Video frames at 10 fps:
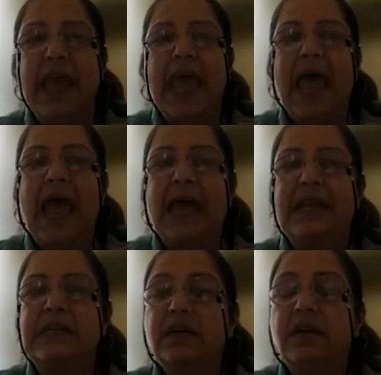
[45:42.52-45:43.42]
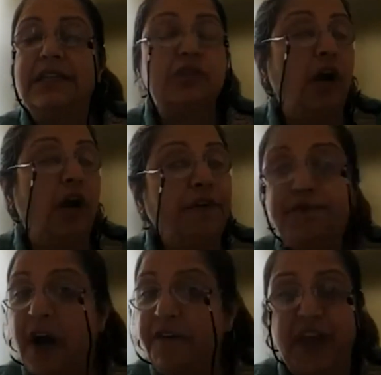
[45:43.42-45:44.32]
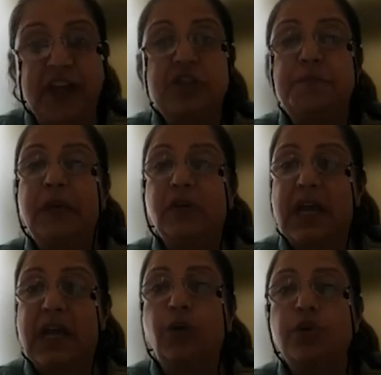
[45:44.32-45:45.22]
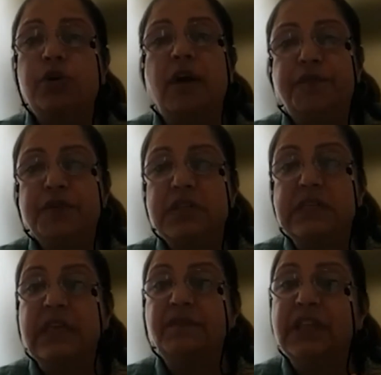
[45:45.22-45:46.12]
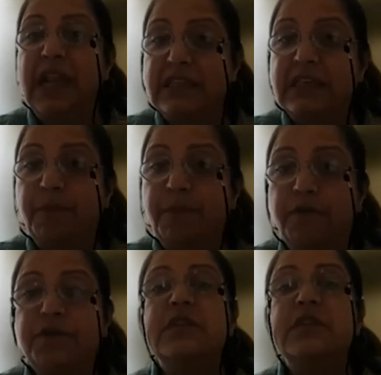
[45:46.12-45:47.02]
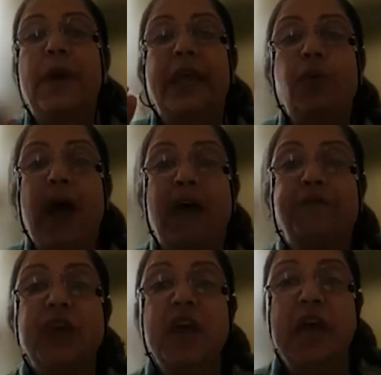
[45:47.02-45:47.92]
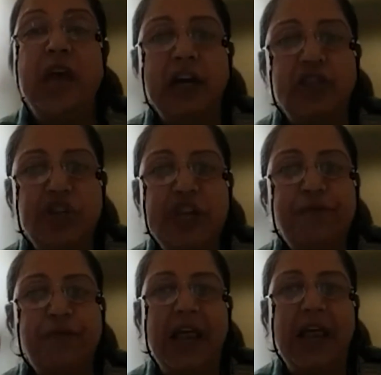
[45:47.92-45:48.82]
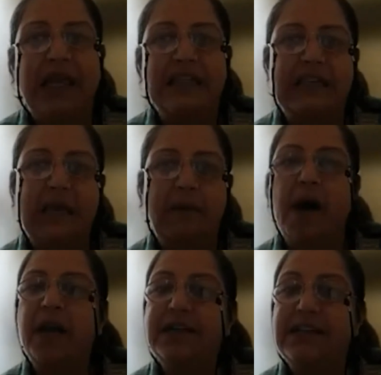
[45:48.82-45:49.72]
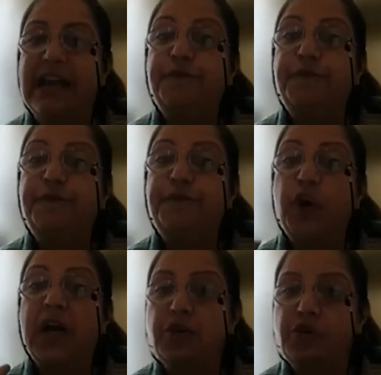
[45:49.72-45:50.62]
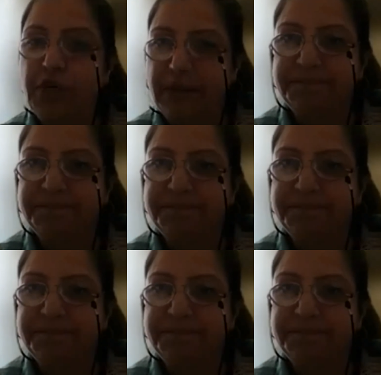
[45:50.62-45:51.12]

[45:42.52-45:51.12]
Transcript: And it's not very far-fetched, because I go to conferences, even the landscape conferences, where you have a chief landscape architect for a country,